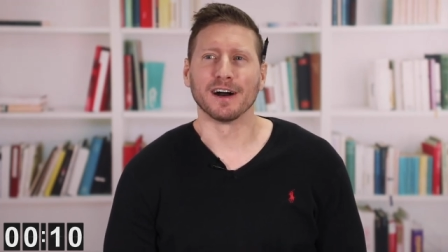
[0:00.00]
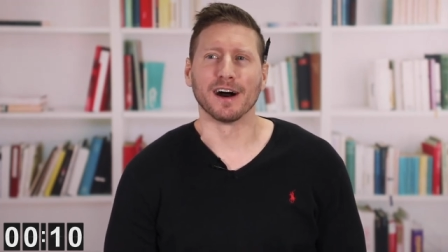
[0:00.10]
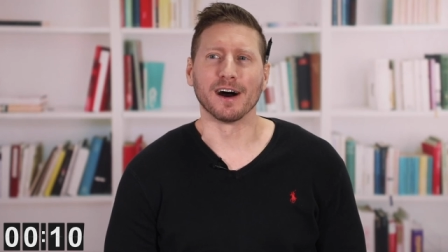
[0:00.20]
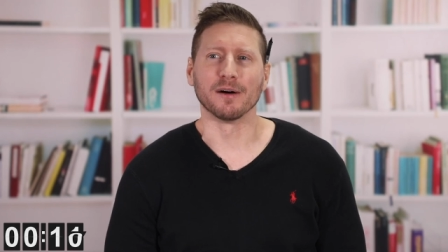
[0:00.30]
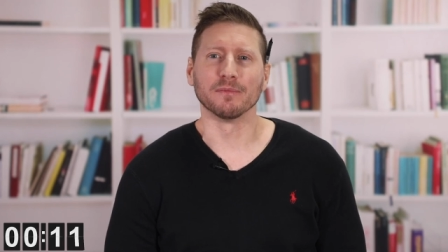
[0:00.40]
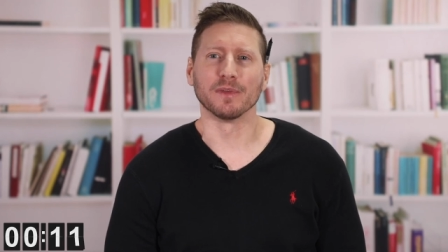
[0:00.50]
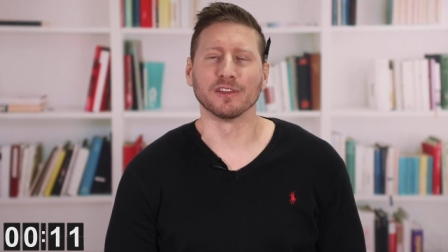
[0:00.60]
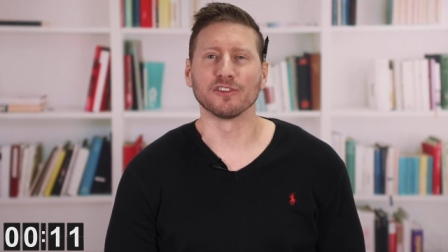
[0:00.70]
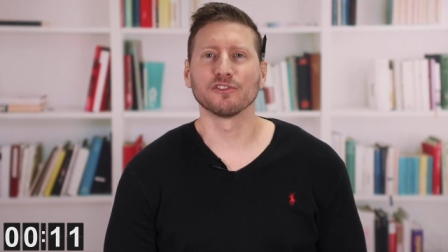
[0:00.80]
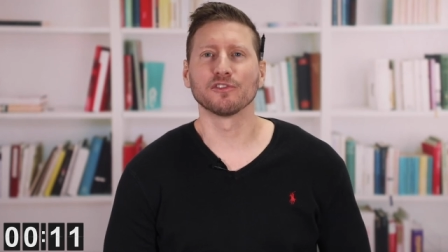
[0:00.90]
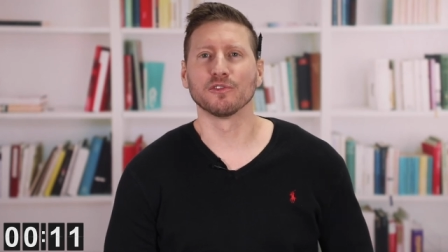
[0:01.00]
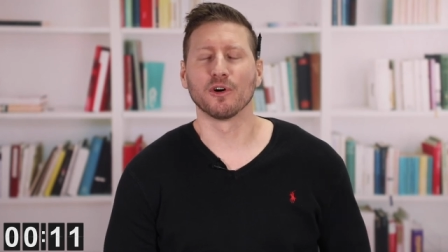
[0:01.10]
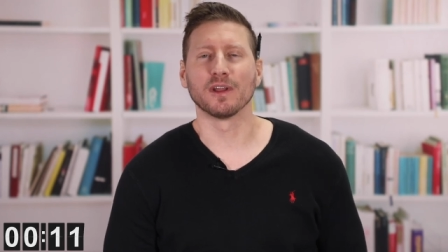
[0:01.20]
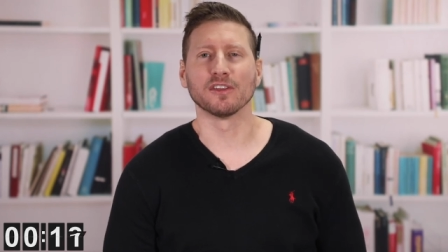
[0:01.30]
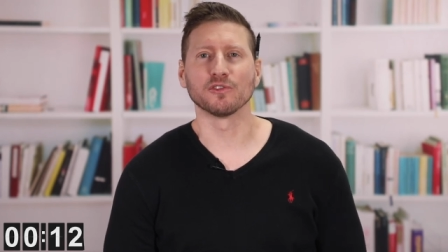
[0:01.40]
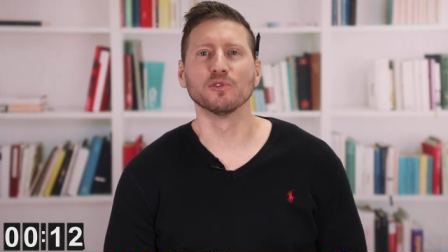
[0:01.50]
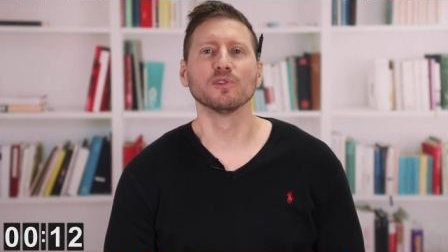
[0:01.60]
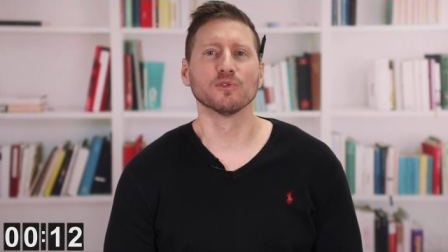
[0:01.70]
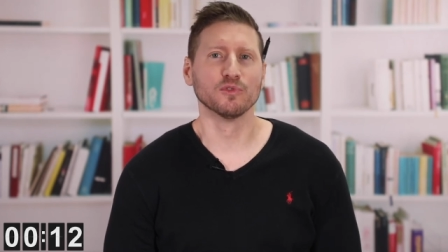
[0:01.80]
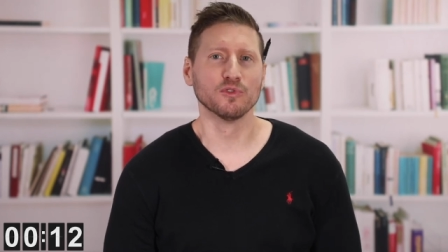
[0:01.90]
Um, it's also known as
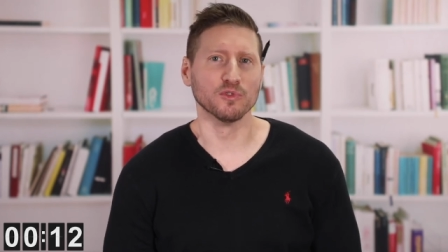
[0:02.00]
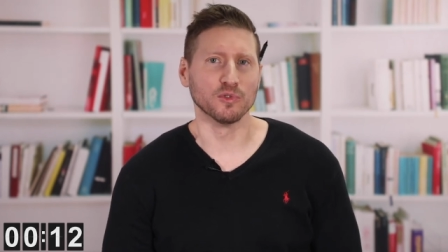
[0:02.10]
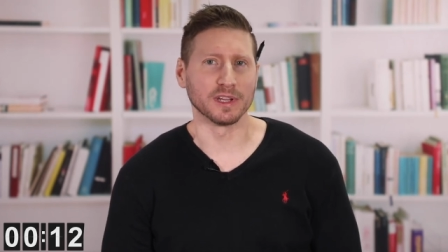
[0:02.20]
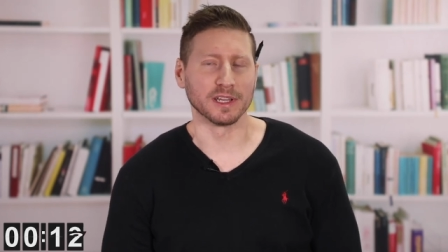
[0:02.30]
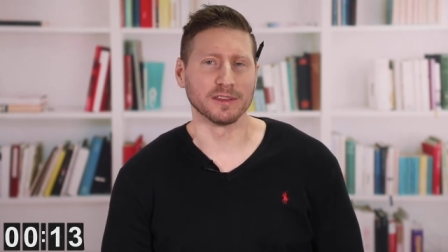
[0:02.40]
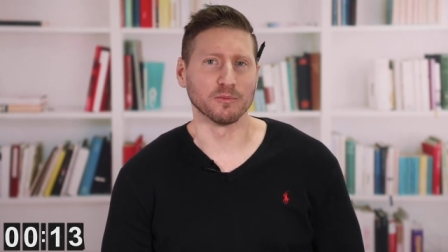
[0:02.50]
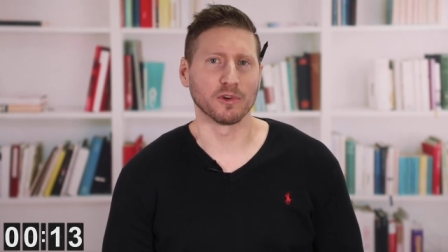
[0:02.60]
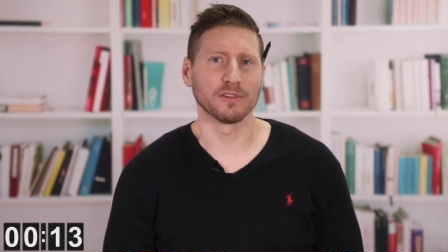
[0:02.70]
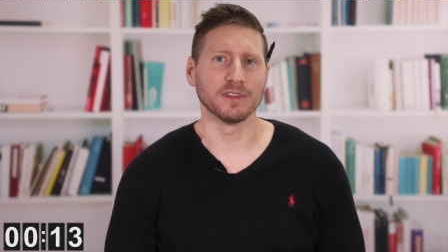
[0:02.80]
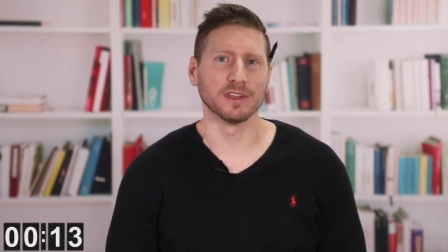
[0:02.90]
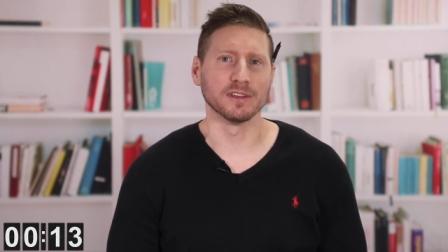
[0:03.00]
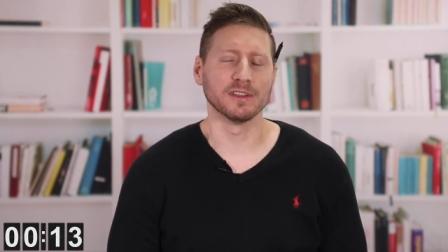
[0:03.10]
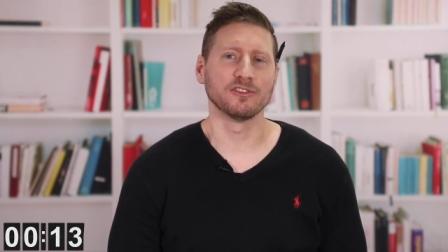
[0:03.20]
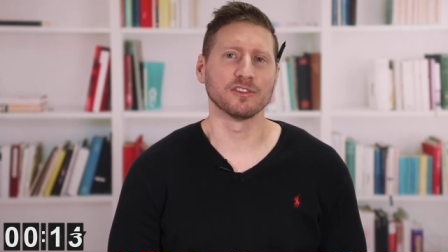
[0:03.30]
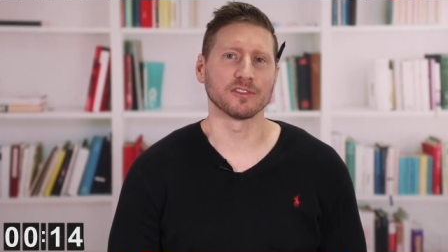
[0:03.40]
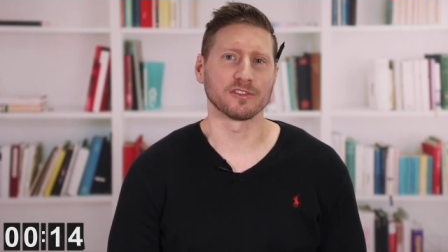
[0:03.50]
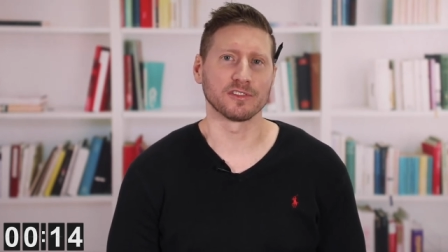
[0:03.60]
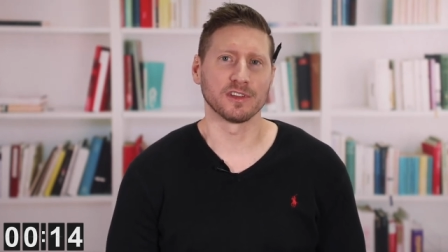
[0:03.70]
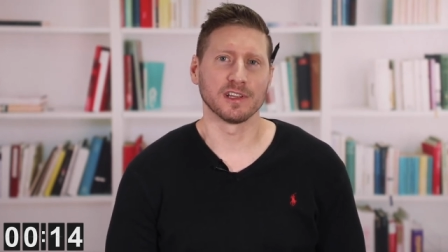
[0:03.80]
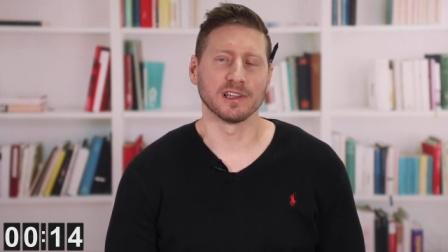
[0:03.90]
Uluru in one of the indigenous